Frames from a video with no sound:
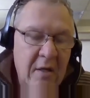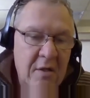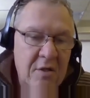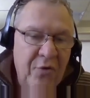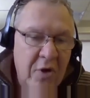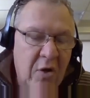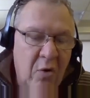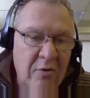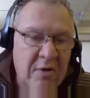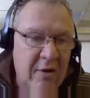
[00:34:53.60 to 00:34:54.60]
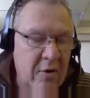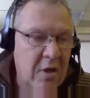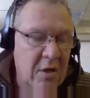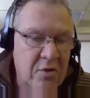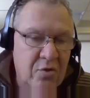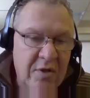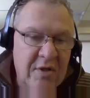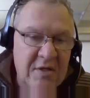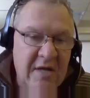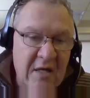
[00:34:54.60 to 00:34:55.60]
So if you're going to go out there and you're going to treat
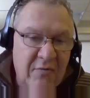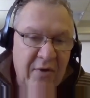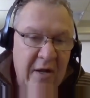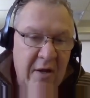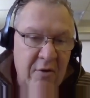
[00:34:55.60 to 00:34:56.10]
these guys fair,